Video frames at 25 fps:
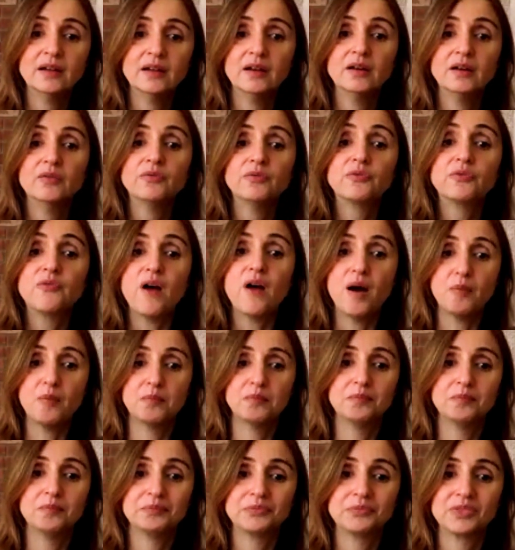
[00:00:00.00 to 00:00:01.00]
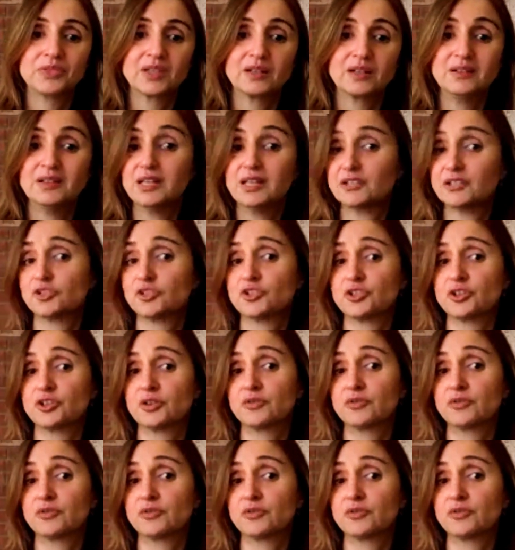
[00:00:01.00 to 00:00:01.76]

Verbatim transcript: from literature,